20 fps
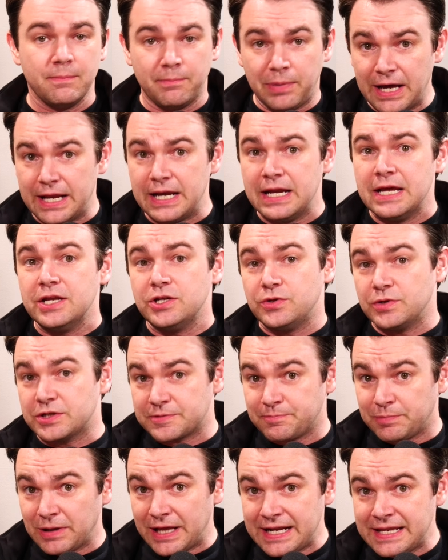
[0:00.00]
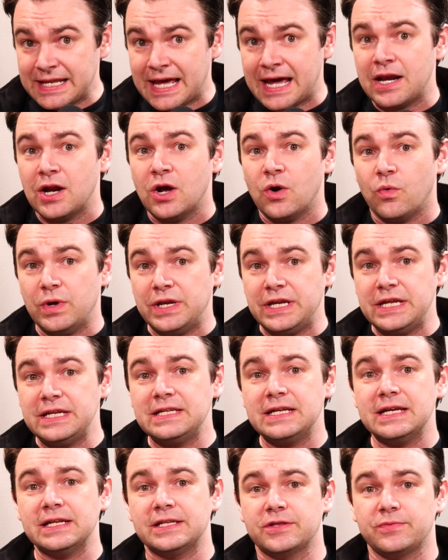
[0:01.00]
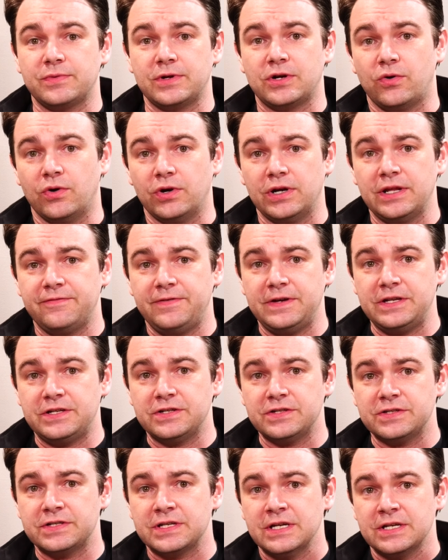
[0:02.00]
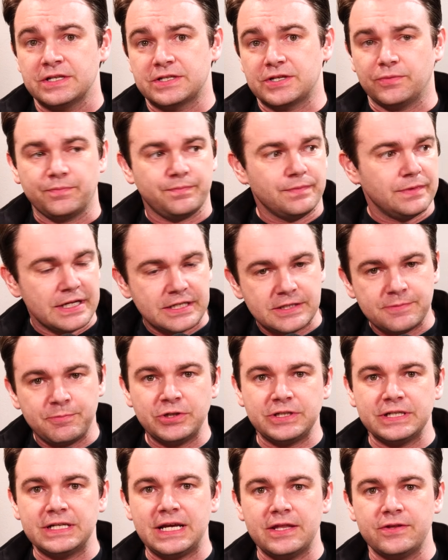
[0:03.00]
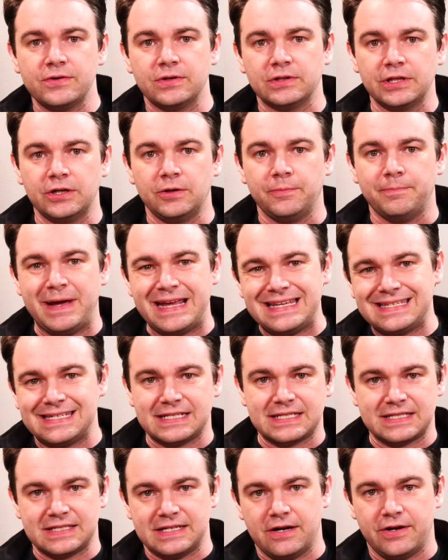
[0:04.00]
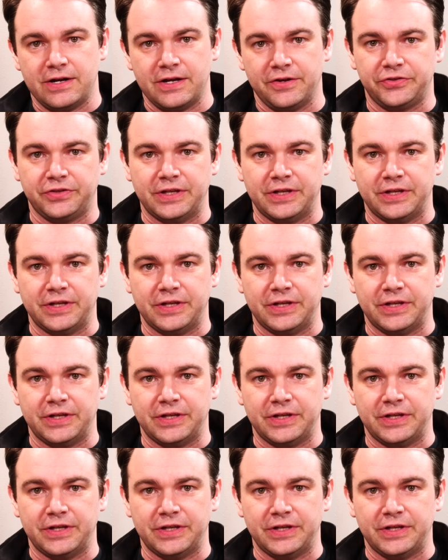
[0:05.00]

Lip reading: But to explain that, we need to get to the recording features, so let's put together a little basic stereo